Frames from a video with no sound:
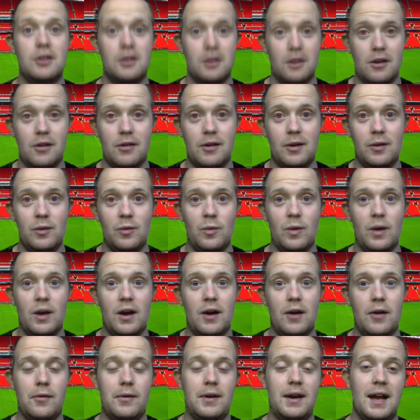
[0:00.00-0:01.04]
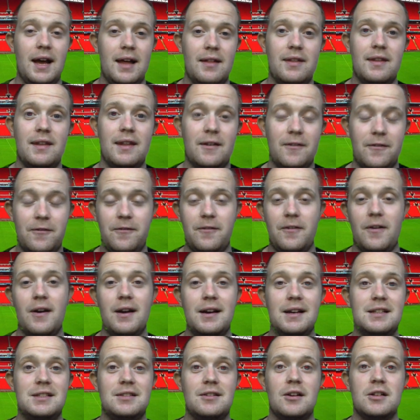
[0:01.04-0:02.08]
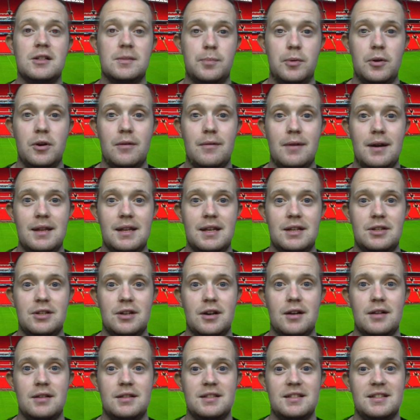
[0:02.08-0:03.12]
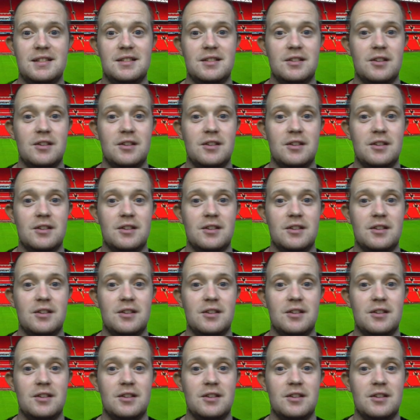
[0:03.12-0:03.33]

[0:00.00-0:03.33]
going well now that they're finally starting to put away their chances.